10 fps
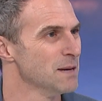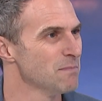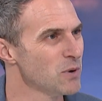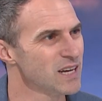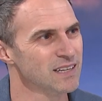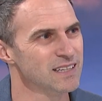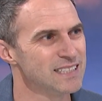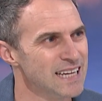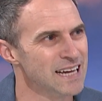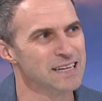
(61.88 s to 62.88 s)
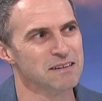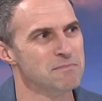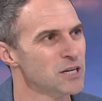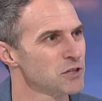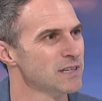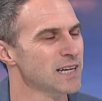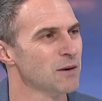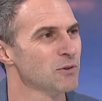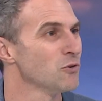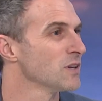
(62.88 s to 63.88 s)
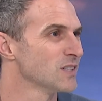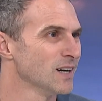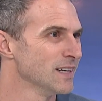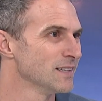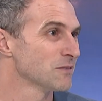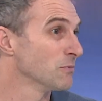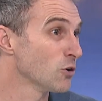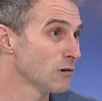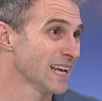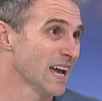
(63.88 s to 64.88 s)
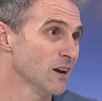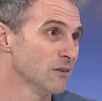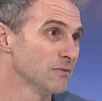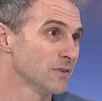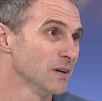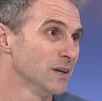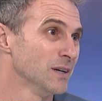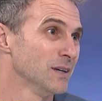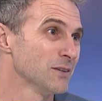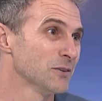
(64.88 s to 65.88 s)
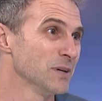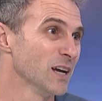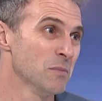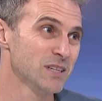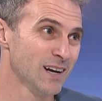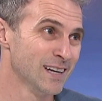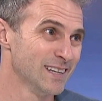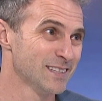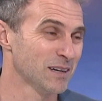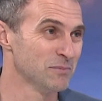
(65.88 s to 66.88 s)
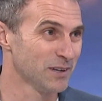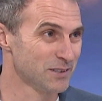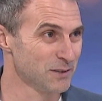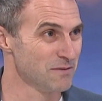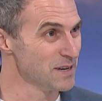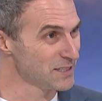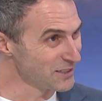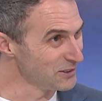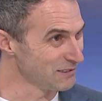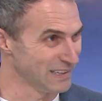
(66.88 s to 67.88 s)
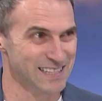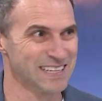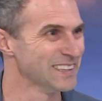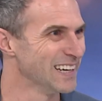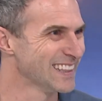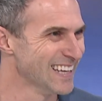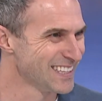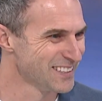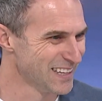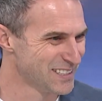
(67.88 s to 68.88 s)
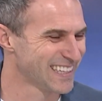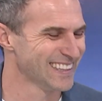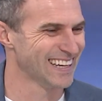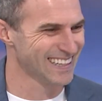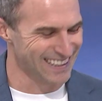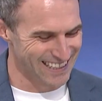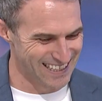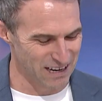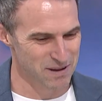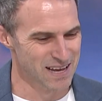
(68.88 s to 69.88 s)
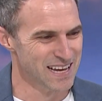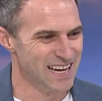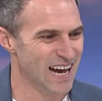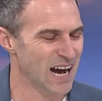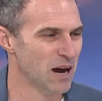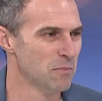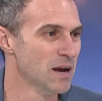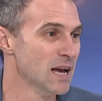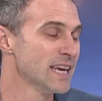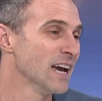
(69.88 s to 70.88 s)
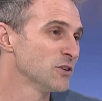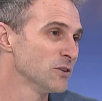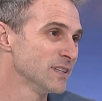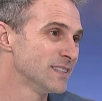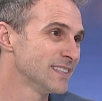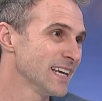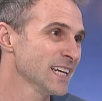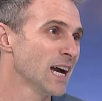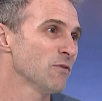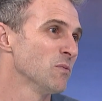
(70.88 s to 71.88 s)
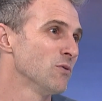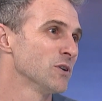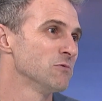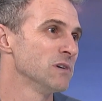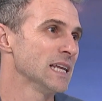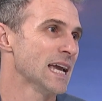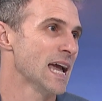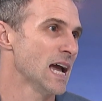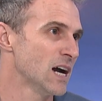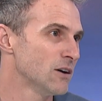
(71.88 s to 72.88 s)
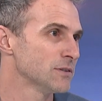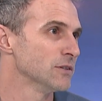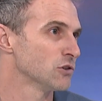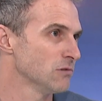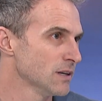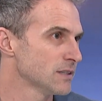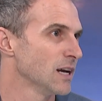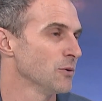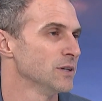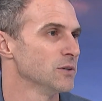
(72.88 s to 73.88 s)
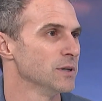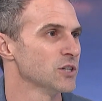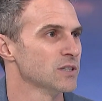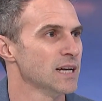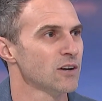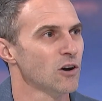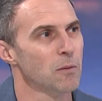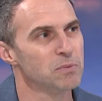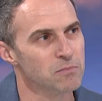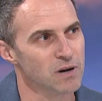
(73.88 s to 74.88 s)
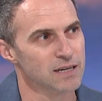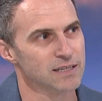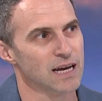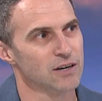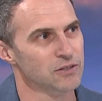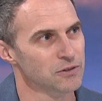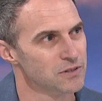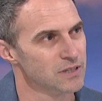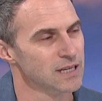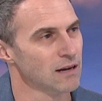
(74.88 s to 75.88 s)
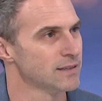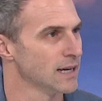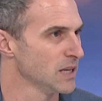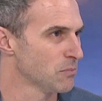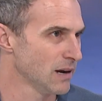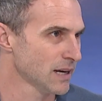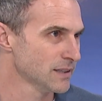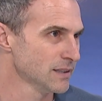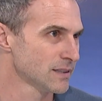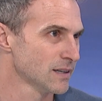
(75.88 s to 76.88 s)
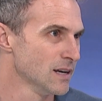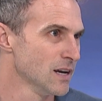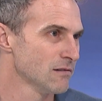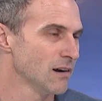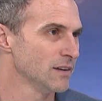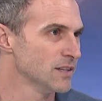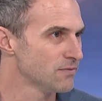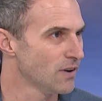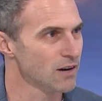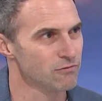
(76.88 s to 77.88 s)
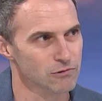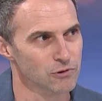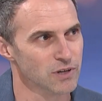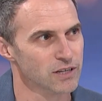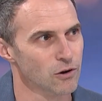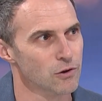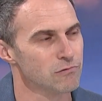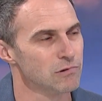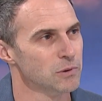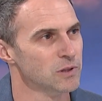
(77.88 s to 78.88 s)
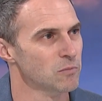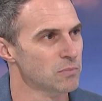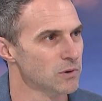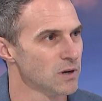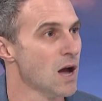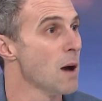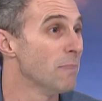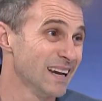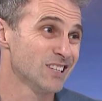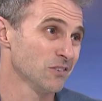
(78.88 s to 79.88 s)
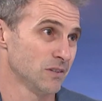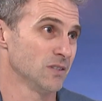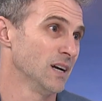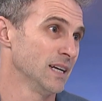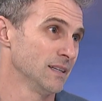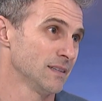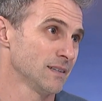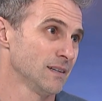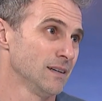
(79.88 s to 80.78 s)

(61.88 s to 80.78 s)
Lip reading: But we can understand it and measure it now with all the science we already have. So yeah, I'm a scientist. I'm not sort of mystical or anything like that. So let's get that cleared up. So the second half of the book is really how to trust our intuition, how to optimize it, how to use it in our daily practice. Right, and there's five rules I go through in the book based on science.